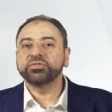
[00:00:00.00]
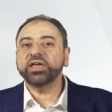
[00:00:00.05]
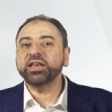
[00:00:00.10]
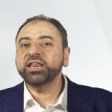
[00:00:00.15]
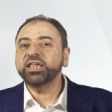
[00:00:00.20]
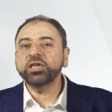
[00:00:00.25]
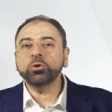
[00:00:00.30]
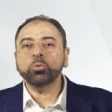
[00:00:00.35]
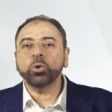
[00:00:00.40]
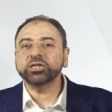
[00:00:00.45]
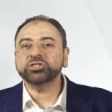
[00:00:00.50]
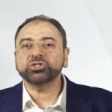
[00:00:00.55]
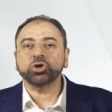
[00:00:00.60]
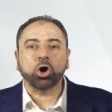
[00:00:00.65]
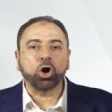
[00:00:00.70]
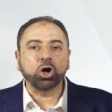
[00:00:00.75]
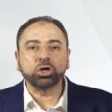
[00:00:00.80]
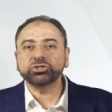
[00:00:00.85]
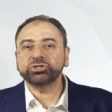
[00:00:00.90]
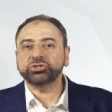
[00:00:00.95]
Then he went
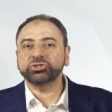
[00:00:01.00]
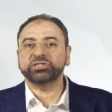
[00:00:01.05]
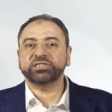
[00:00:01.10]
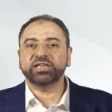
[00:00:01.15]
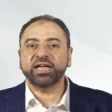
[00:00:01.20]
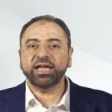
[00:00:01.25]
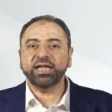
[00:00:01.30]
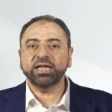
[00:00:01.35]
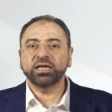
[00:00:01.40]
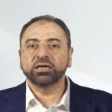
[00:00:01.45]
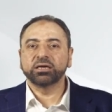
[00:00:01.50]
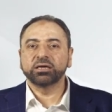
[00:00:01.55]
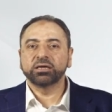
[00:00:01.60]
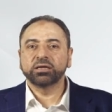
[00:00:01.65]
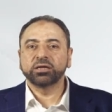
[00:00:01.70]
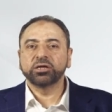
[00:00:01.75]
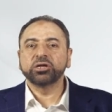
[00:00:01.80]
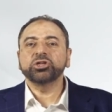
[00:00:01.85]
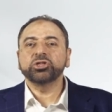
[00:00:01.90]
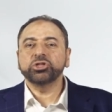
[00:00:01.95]
on to say,
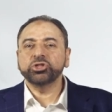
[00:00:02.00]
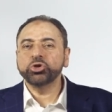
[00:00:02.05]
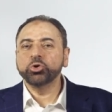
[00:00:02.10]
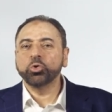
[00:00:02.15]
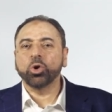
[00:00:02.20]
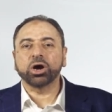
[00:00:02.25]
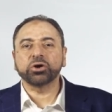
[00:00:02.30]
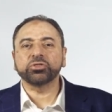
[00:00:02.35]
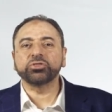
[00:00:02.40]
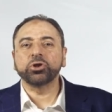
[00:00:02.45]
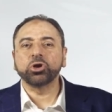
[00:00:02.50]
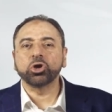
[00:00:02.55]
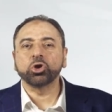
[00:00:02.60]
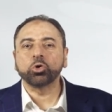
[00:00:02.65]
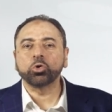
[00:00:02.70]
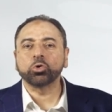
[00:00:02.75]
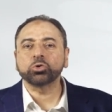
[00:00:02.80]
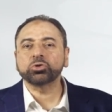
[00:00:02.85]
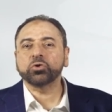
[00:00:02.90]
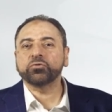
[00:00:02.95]
you are the
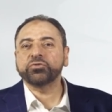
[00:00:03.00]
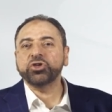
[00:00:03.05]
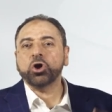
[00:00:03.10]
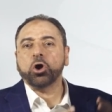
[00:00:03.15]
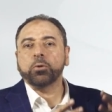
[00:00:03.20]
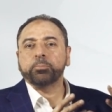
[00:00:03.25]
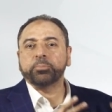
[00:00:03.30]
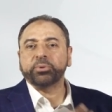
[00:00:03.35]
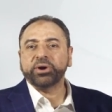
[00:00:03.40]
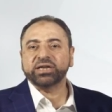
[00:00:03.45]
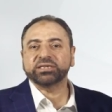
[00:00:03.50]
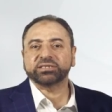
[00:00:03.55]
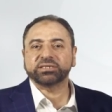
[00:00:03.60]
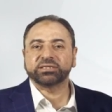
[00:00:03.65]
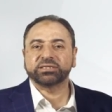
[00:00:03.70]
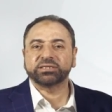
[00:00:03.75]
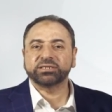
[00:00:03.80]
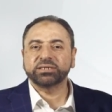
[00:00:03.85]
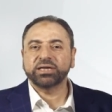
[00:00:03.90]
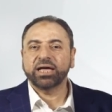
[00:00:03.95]
Lord of the
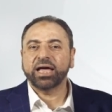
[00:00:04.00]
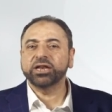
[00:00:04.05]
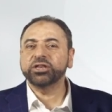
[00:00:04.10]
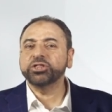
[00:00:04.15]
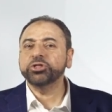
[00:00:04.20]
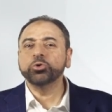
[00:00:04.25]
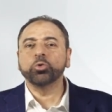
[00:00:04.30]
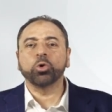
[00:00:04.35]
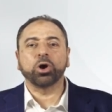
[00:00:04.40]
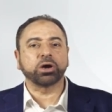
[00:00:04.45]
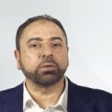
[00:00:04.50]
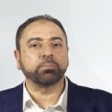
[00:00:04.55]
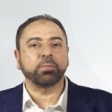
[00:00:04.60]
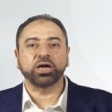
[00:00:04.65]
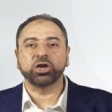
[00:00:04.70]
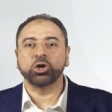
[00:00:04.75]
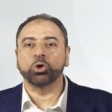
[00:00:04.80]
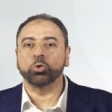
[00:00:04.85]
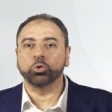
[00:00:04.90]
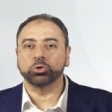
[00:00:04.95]
oppressed, and you are
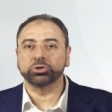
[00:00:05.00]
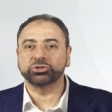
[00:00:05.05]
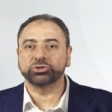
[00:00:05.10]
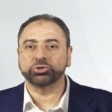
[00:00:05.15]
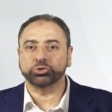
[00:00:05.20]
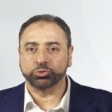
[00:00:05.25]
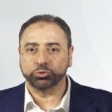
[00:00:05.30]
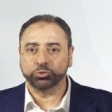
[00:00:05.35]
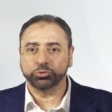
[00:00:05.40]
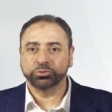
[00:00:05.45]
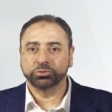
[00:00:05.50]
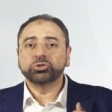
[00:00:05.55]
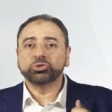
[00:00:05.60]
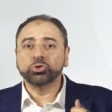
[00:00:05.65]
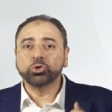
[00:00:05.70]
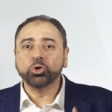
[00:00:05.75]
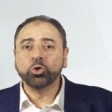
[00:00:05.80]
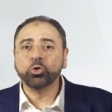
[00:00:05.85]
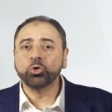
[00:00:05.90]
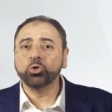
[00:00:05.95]
my Lord too.
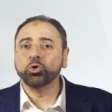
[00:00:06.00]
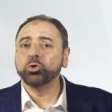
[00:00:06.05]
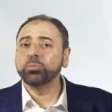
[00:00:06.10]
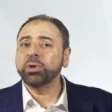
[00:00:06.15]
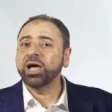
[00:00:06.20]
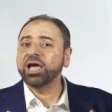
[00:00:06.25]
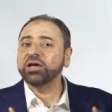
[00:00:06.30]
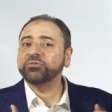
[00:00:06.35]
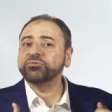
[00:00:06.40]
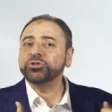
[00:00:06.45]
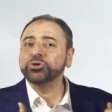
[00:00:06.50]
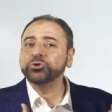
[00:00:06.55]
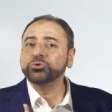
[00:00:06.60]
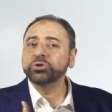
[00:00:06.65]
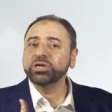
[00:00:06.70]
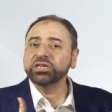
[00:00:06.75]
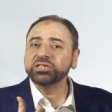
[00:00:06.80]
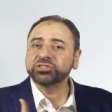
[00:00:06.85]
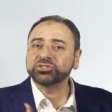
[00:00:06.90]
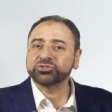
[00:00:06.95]
To whom have
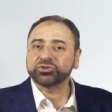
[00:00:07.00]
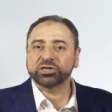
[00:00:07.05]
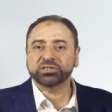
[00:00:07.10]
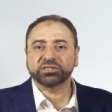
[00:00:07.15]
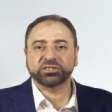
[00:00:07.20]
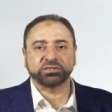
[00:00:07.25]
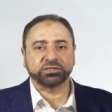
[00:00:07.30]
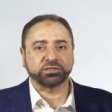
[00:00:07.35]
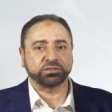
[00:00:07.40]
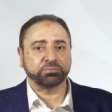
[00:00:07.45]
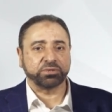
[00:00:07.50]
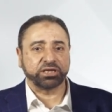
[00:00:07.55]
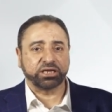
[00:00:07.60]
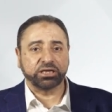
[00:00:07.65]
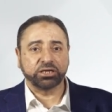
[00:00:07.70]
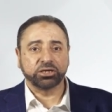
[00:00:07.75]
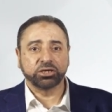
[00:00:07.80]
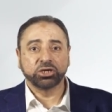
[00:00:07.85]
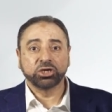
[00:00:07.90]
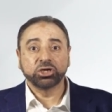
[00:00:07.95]
you entrusted
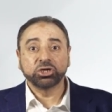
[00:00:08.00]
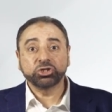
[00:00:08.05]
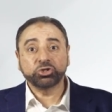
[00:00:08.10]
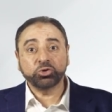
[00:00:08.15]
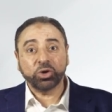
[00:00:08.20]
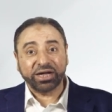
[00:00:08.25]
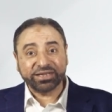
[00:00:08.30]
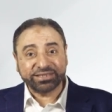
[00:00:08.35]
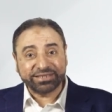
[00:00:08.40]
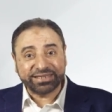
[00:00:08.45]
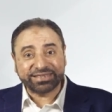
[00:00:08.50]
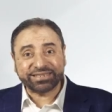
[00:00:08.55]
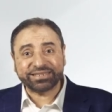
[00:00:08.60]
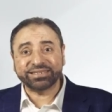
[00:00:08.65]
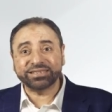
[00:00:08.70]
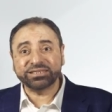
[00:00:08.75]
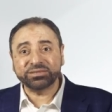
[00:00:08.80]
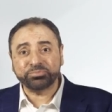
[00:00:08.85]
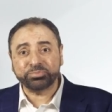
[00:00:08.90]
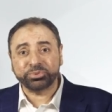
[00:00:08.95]
me? To a
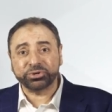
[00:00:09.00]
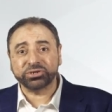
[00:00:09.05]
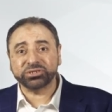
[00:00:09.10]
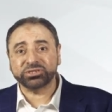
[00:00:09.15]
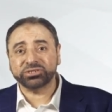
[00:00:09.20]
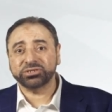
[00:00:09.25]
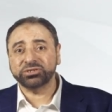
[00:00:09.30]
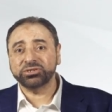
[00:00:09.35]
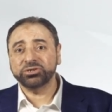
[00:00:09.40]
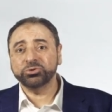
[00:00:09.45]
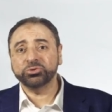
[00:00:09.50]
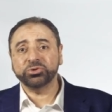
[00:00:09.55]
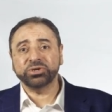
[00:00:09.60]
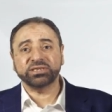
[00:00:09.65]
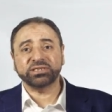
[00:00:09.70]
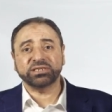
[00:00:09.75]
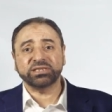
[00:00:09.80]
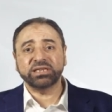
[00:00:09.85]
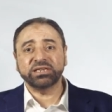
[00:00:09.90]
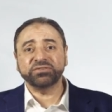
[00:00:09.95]
distant person who
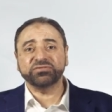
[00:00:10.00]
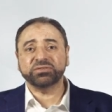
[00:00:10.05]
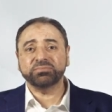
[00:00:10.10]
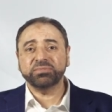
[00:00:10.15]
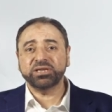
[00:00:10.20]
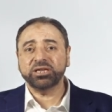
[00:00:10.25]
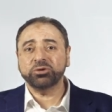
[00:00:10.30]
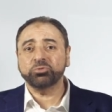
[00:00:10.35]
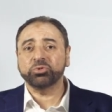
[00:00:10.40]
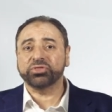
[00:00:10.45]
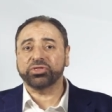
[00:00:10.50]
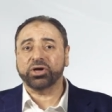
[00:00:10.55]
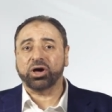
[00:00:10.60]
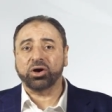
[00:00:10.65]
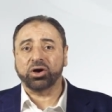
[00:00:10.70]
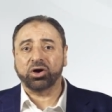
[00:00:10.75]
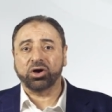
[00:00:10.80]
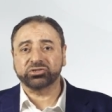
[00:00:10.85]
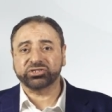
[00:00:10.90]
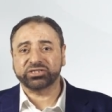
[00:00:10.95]
receives me with
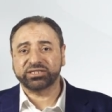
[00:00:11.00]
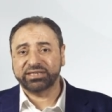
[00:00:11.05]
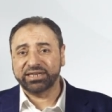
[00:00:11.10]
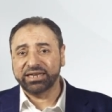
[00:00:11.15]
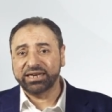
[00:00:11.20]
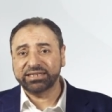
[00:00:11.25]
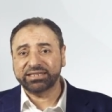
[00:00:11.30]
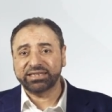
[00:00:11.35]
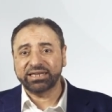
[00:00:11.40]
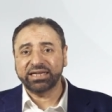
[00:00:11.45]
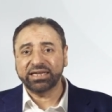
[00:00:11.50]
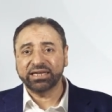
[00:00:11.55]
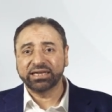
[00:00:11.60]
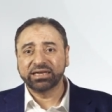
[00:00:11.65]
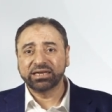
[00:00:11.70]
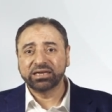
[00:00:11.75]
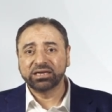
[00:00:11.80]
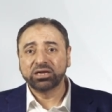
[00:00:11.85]
hostility?